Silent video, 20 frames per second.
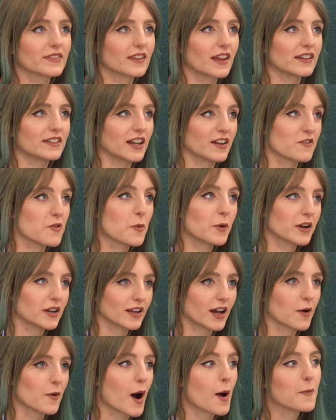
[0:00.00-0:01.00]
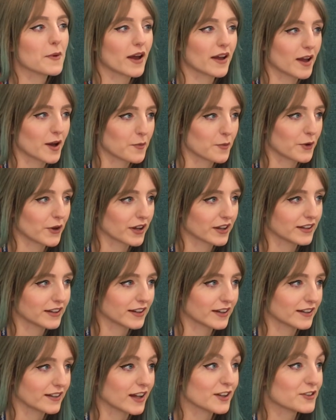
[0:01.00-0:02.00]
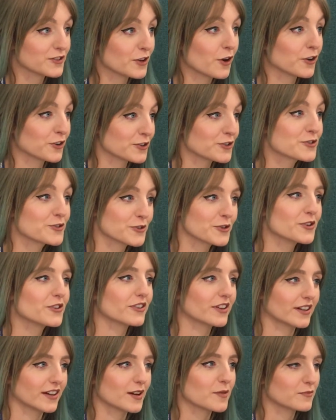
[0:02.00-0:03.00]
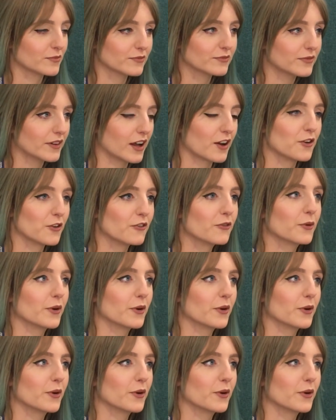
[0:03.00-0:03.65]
I tell everybody how happy I am working here, and that's the honest truth that I am. I love